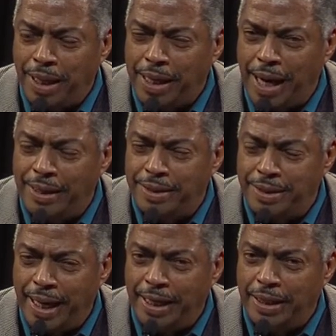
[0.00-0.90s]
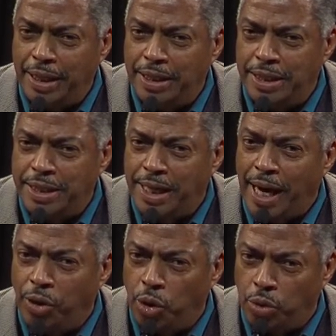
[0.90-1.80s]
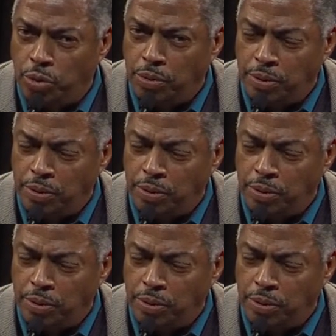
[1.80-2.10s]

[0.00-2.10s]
My cat's name is Shadow.